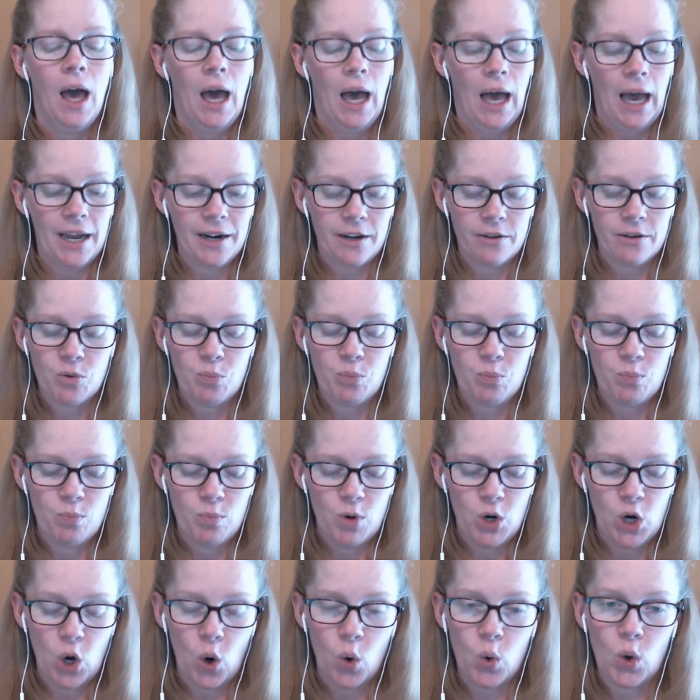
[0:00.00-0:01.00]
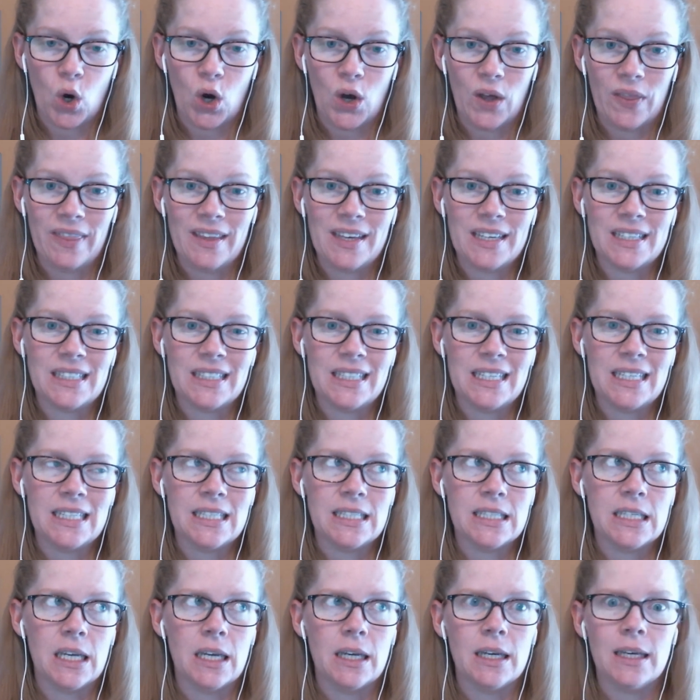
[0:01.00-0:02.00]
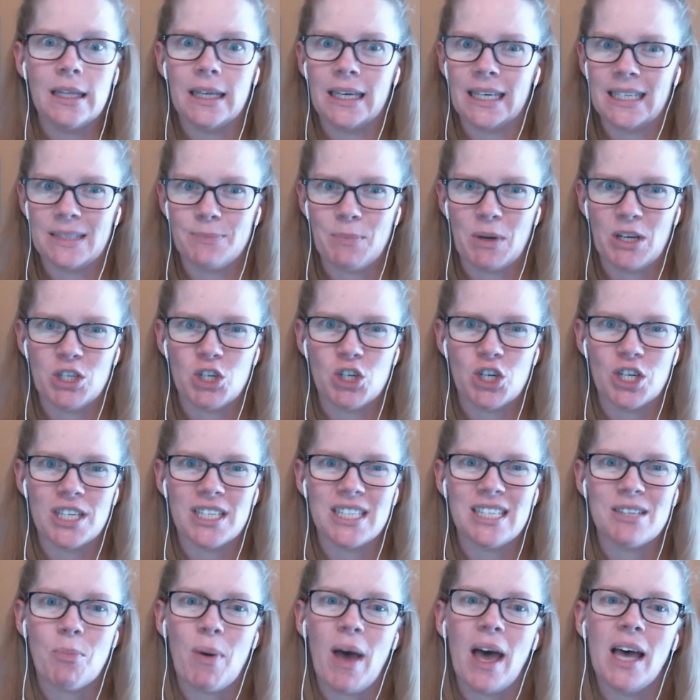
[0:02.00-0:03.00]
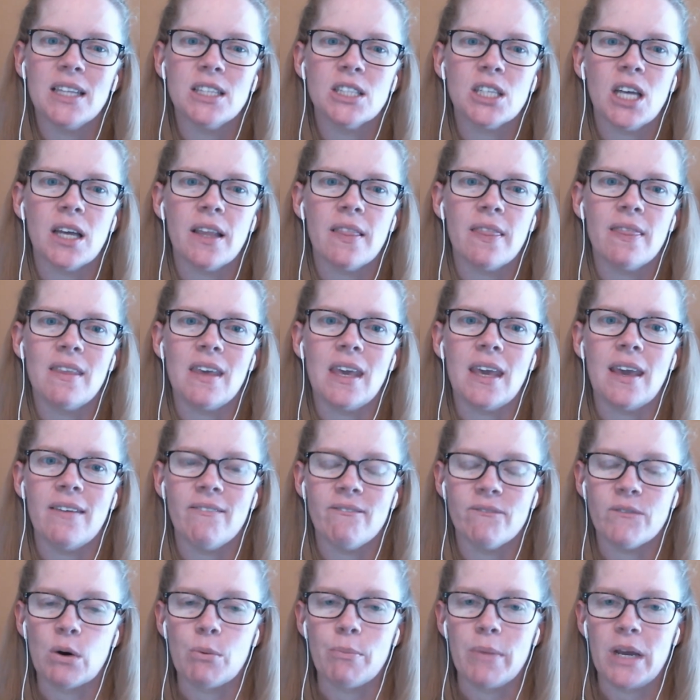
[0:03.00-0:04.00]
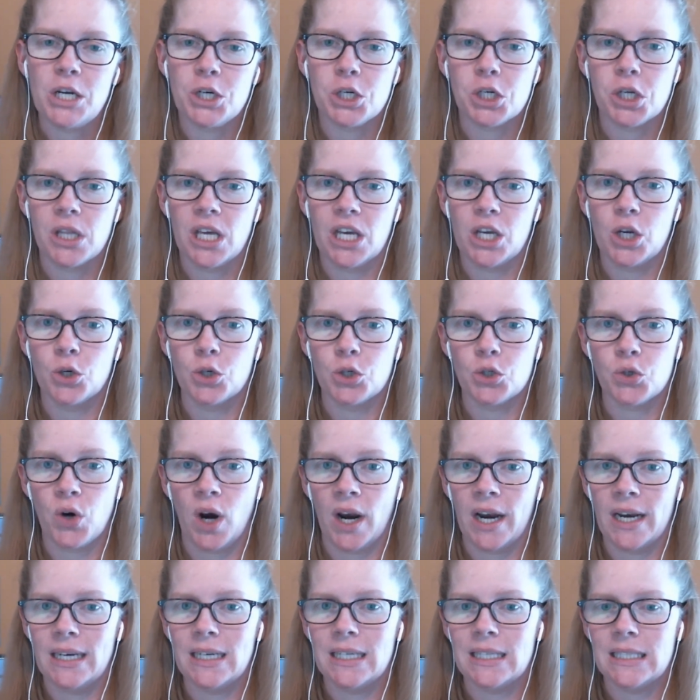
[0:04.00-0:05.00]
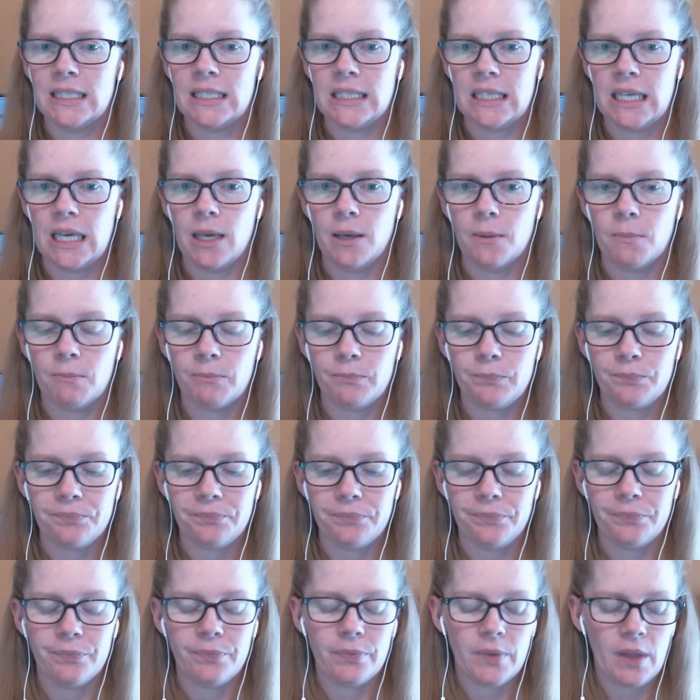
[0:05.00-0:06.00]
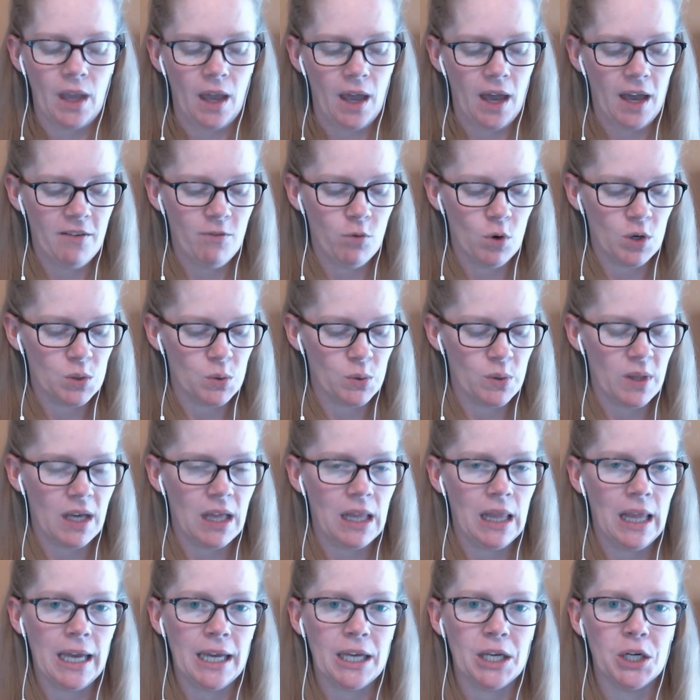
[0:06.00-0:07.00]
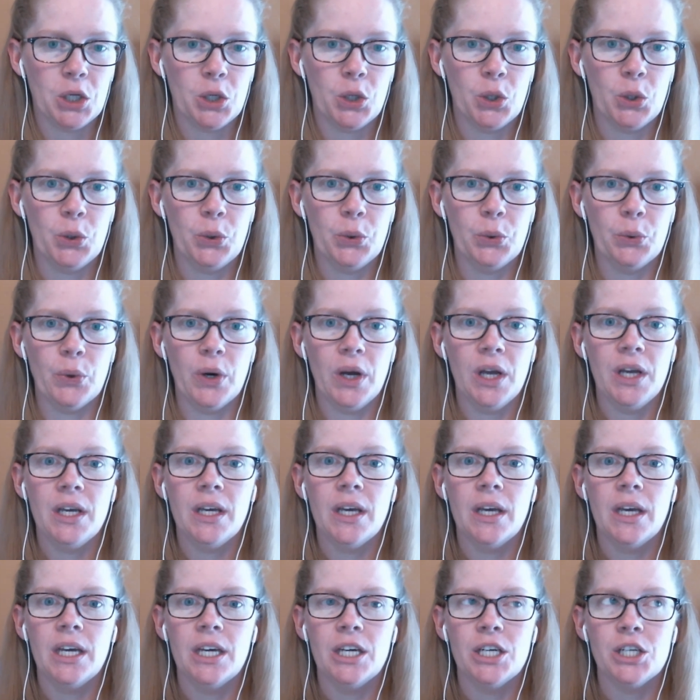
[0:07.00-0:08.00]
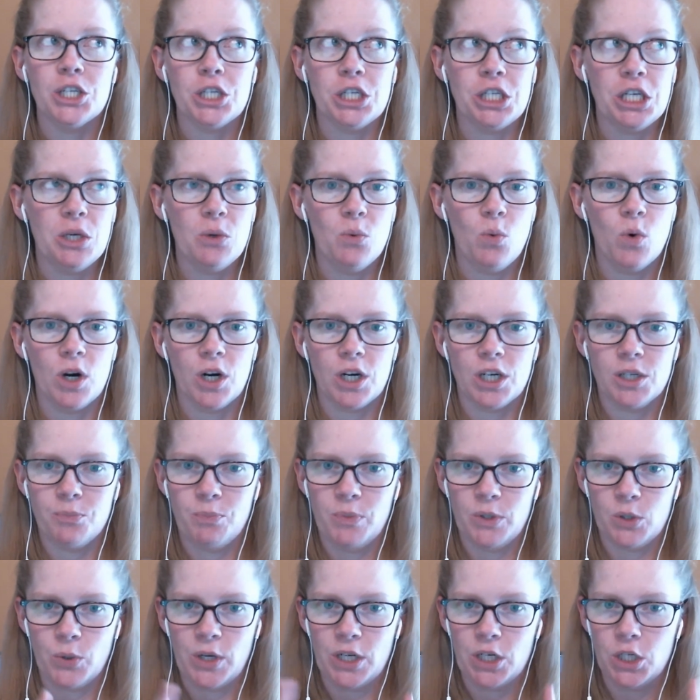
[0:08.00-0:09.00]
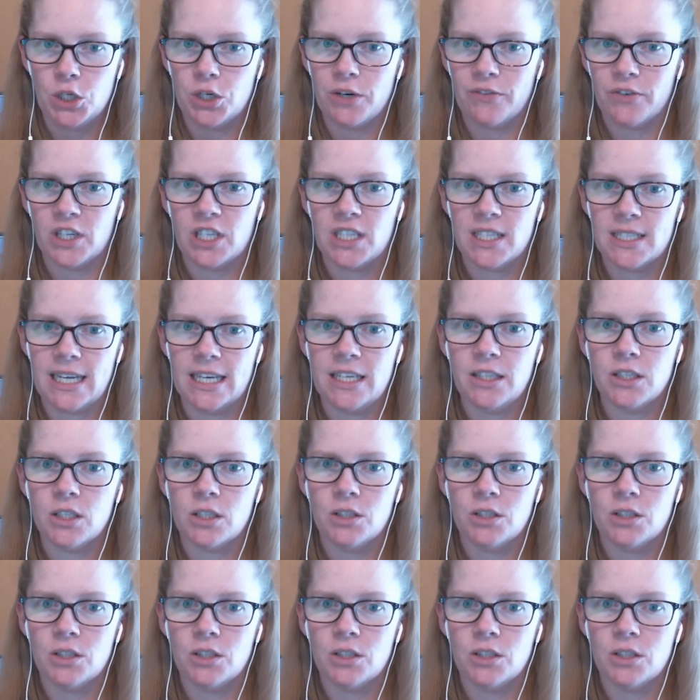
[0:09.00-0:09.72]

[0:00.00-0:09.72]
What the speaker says: Another note on this is, like I mentioned, it depends on the information that you're trying to see. I've worked with a client who she worked between two different states.